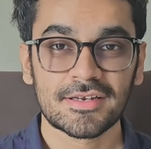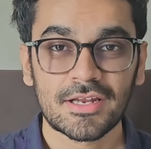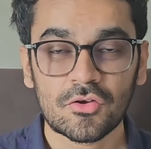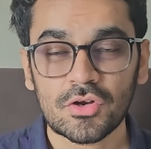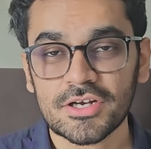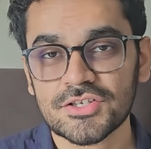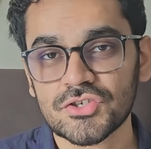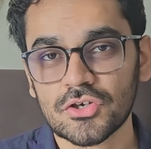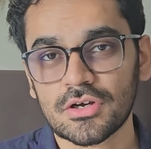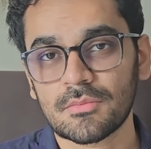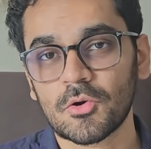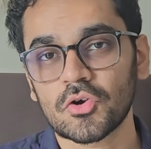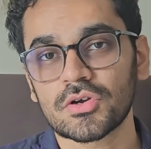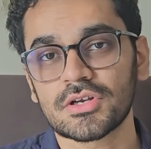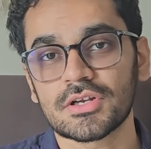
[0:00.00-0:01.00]
now let's talk
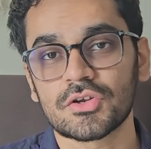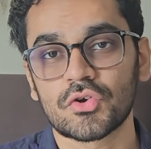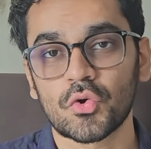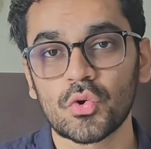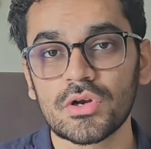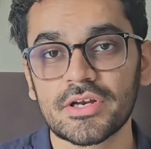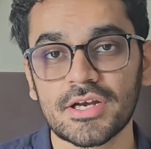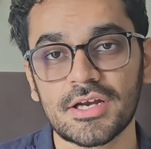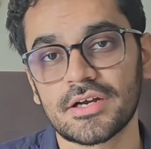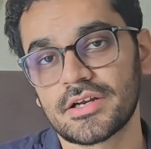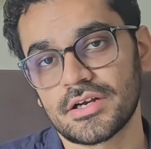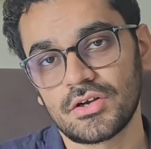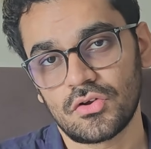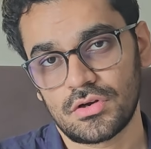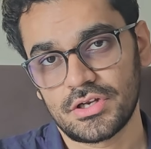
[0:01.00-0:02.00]
about role
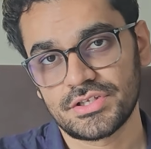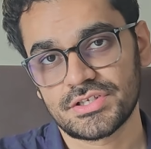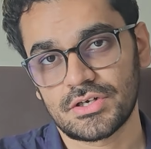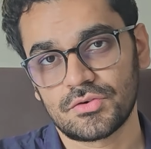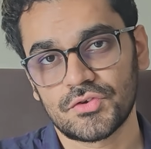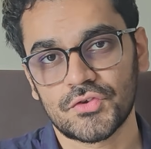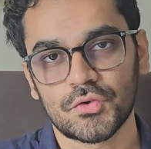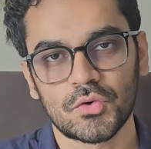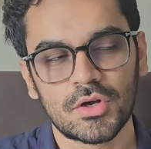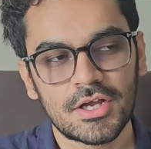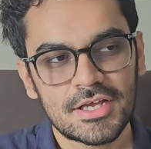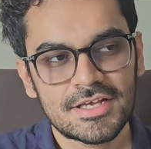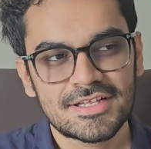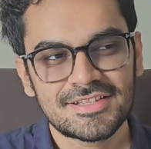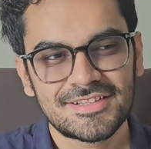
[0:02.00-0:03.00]
related knowledge round so
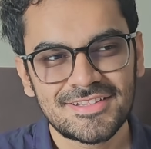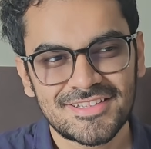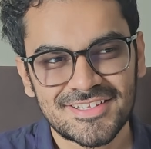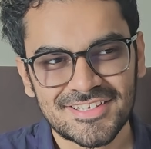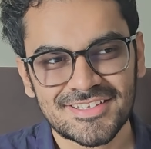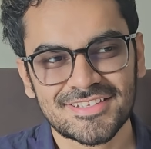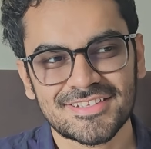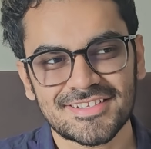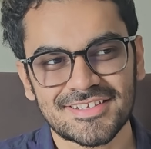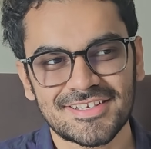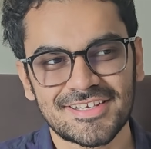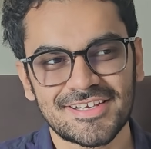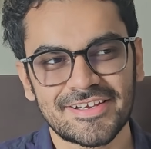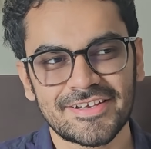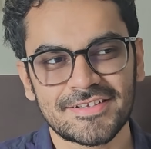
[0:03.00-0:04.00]
this
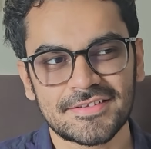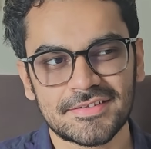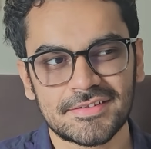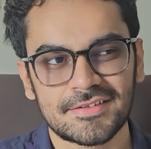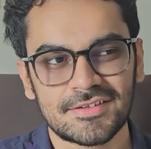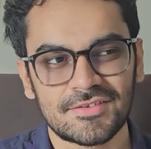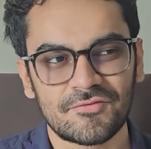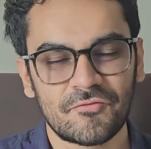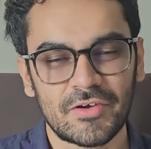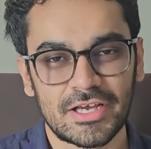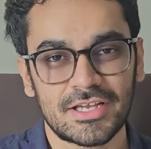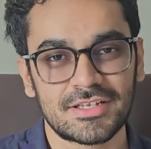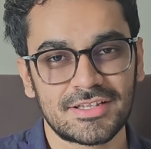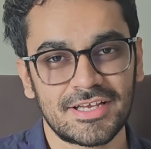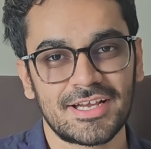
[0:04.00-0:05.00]
is
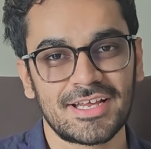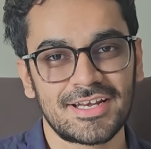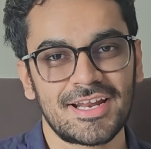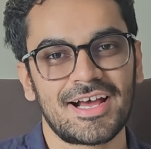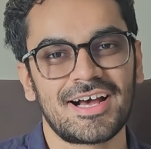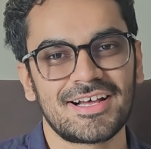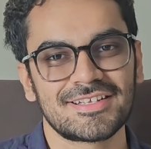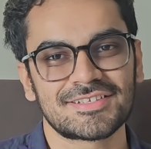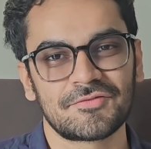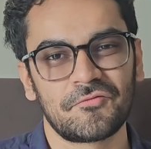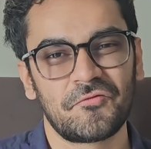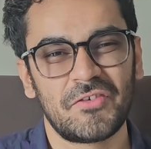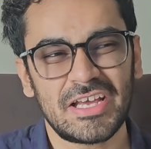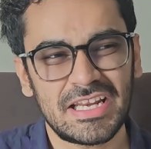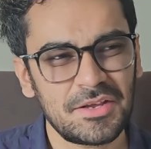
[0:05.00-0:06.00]
where they can ask
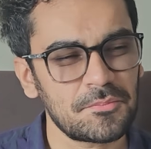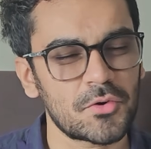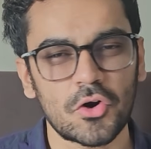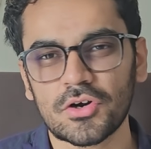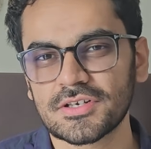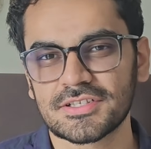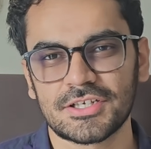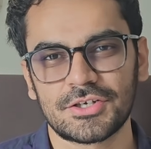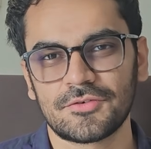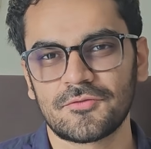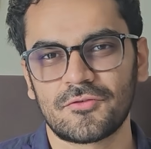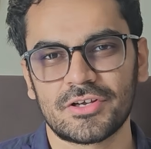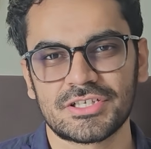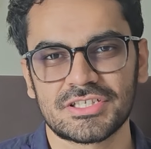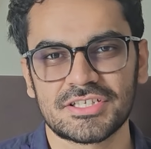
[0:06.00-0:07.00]
very broad set
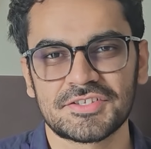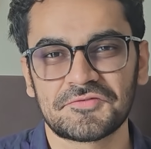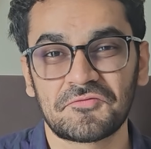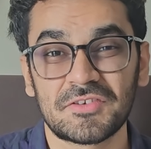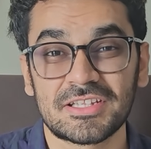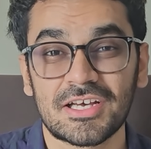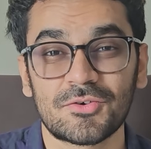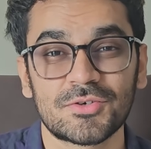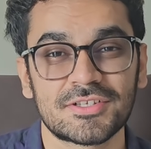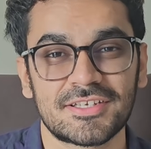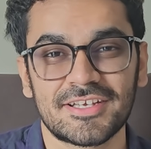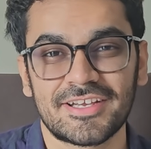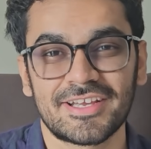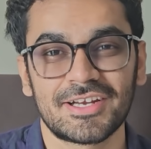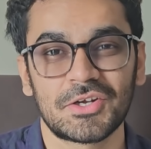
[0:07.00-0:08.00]
of questions without
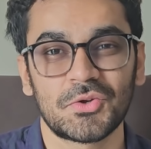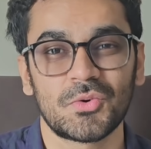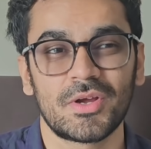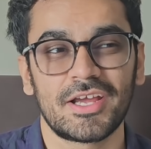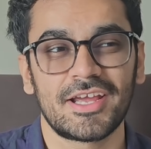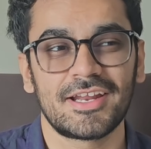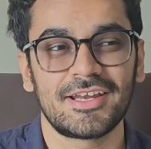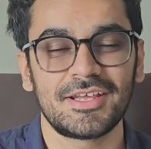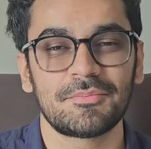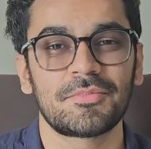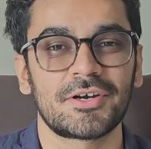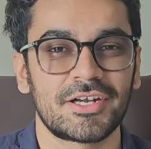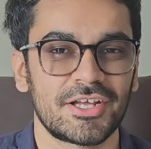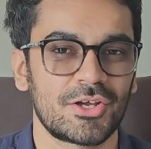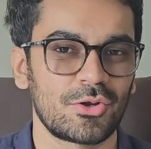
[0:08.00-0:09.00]
sticking to any
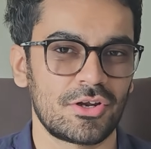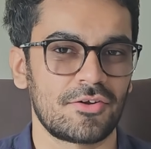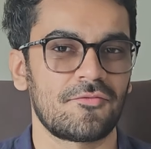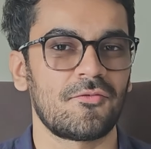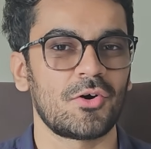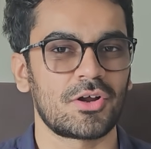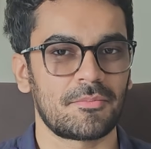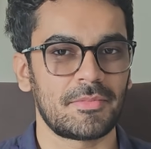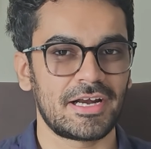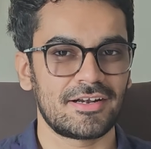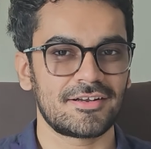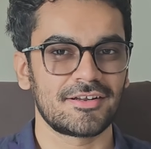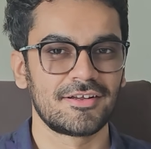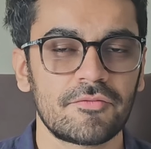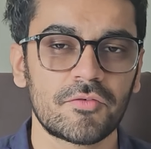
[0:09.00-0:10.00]
particular
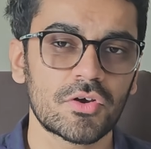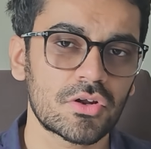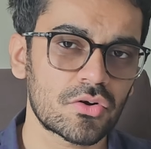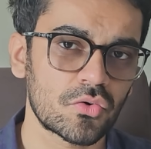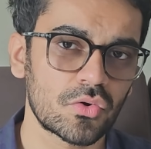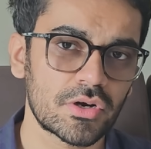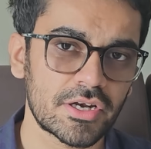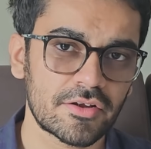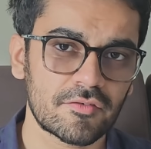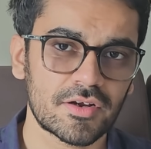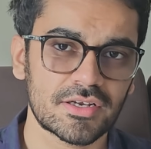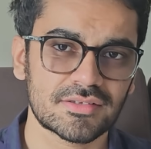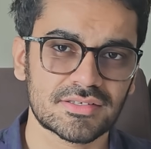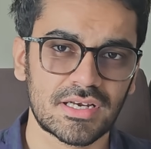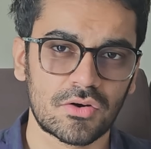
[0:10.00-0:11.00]
format if your role
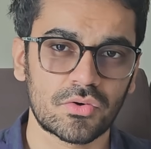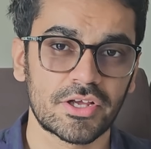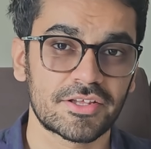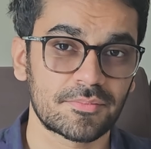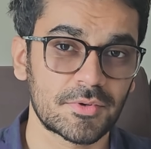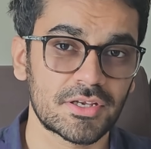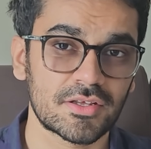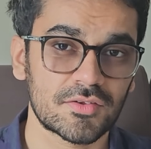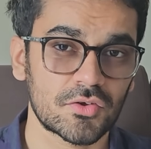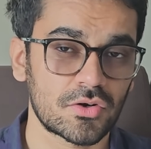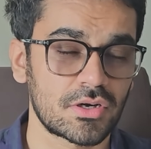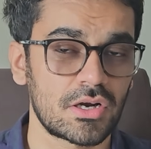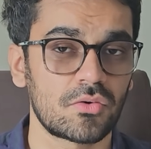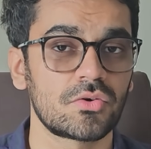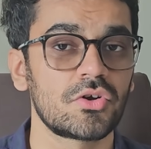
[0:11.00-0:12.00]
requires cloud experience or
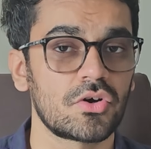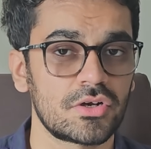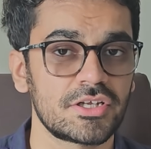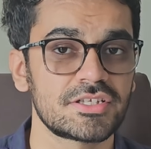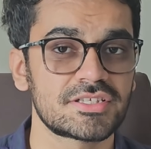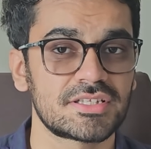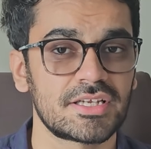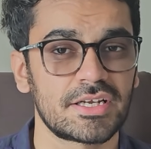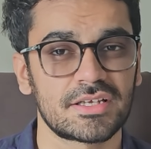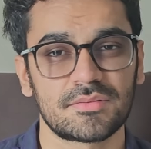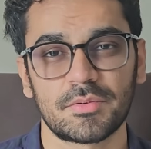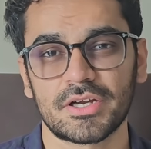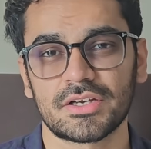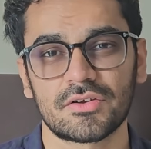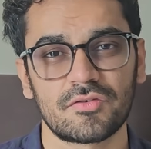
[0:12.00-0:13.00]
cloud knowledge then
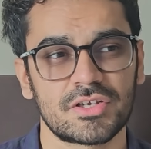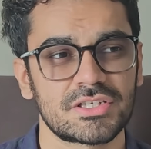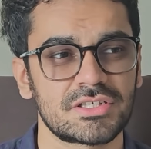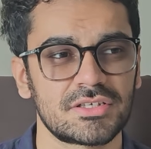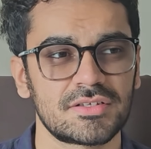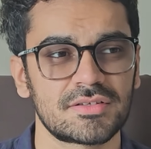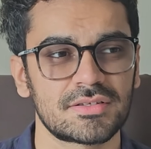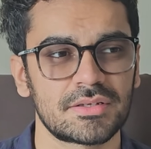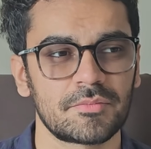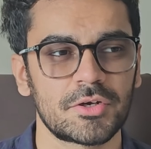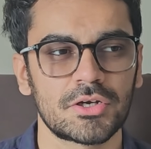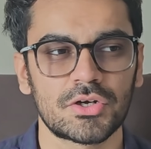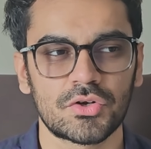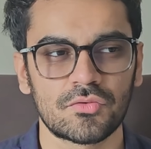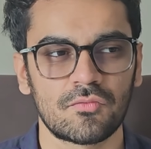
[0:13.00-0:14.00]
expect questions
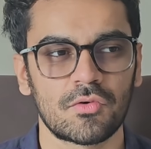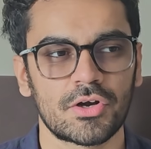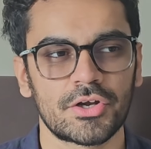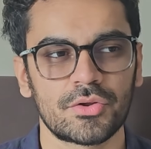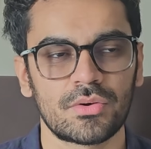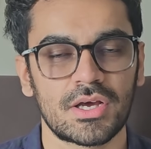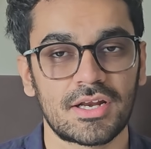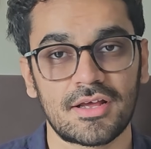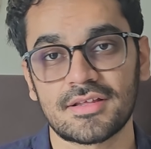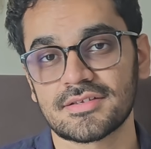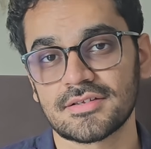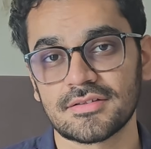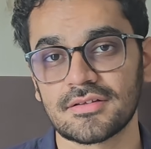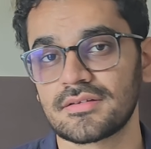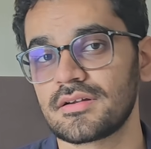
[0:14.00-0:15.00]
similar to what you are
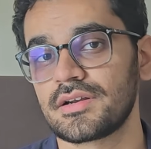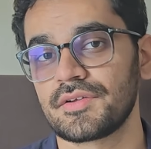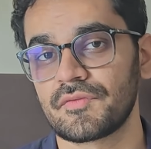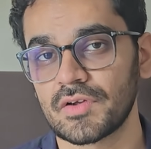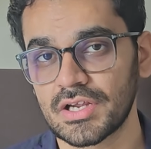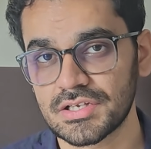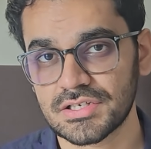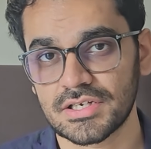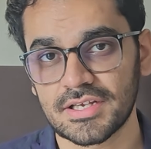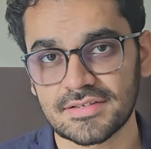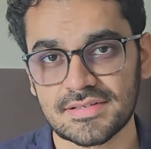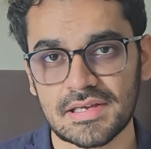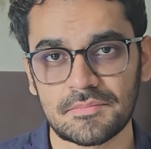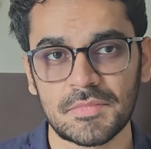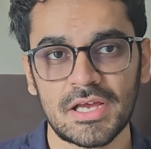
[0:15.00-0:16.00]
asked in the certification
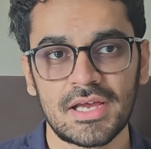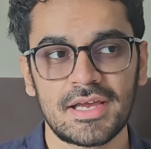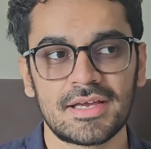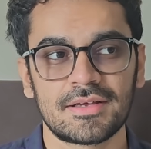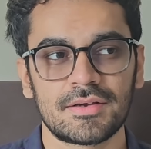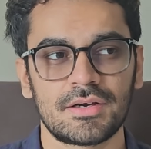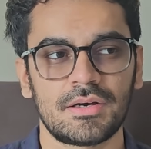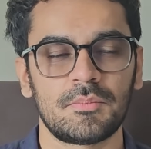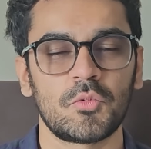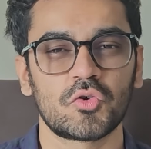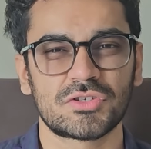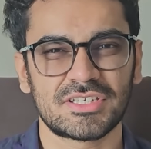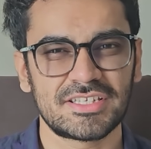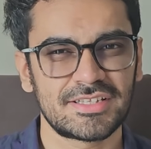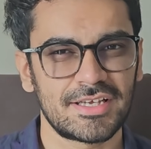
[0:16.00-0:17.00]
exam uh,
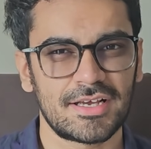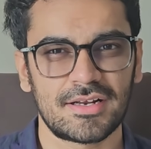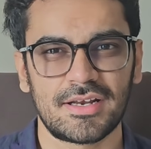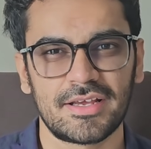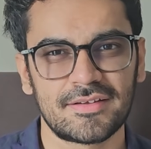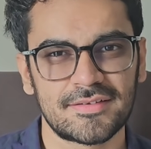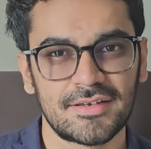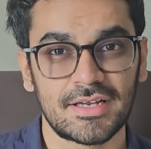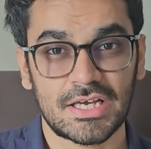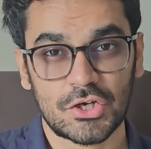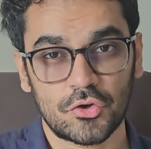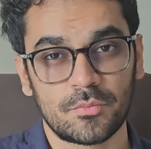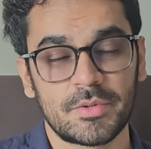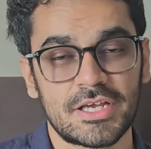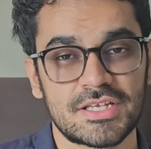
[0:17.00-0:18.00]
mostly they are like
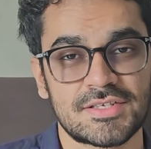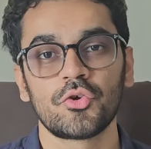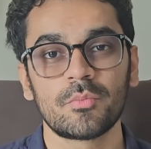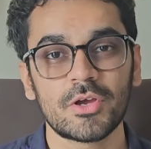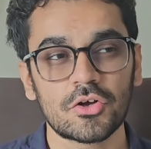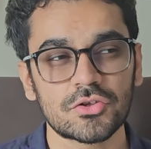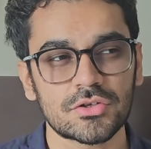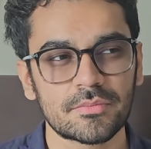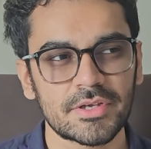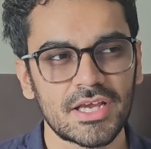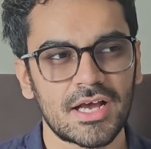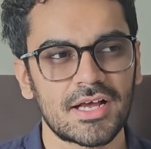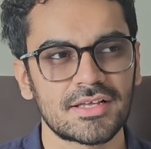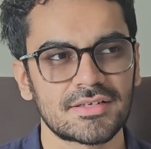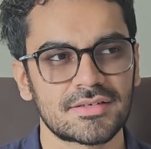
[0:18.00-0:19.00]
scenario based you may also
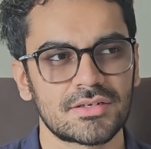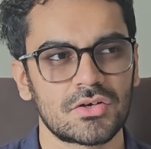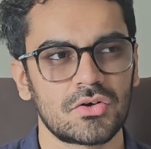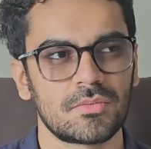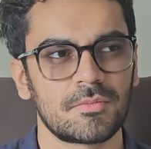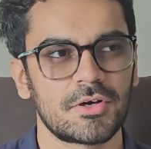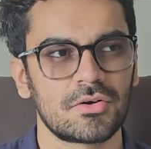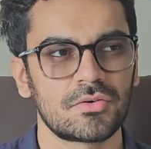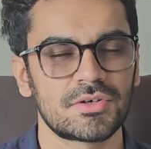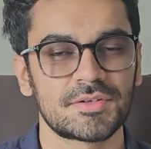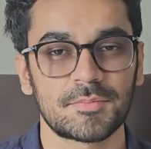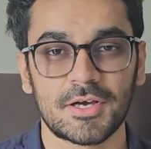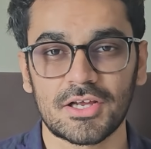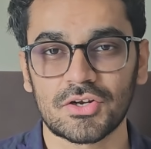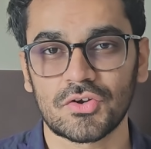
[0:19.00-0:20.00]
be asked about
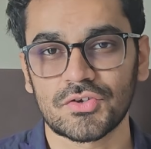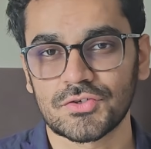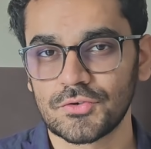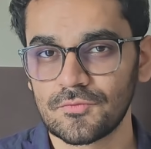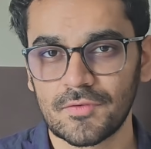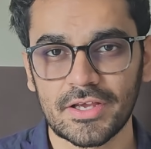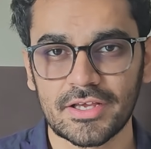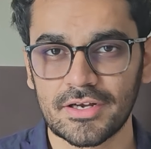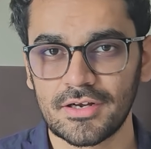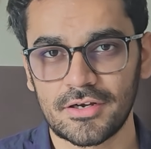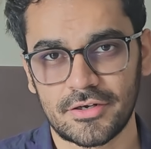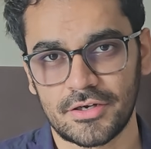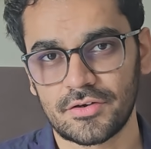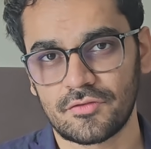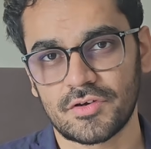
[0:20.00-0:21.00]
spark or snowflake
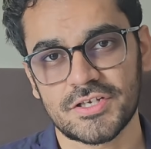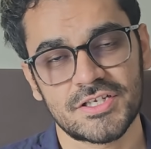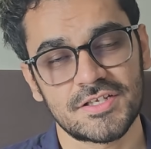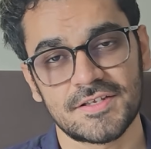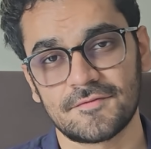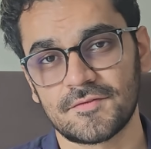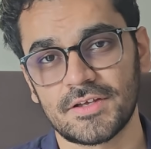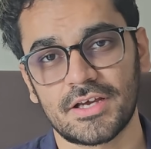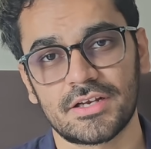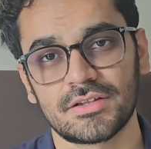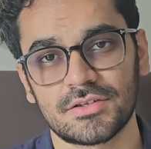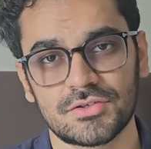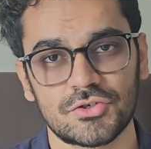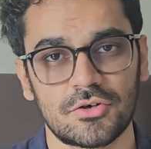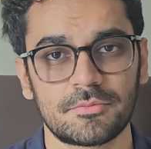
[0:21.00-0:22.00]
related questions if they are
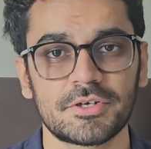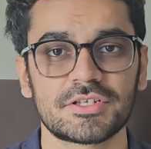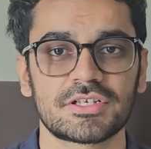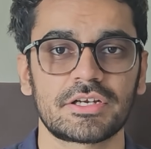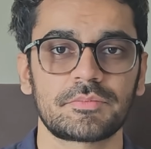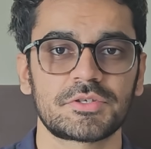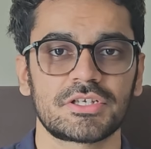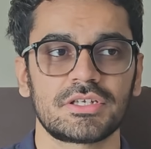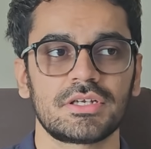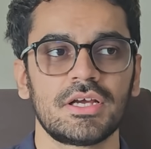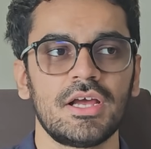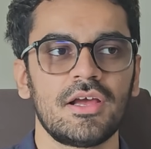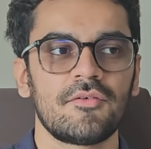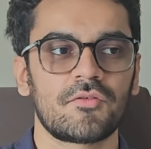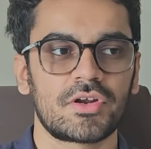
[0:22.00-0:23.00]
in the job description
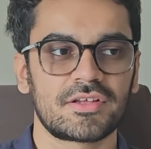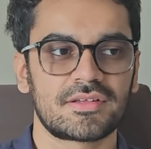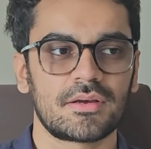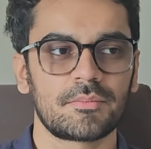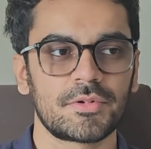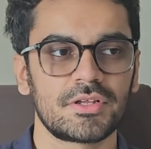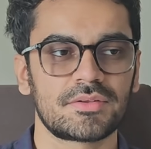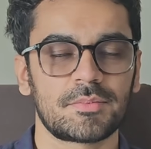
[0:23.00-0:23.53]
for example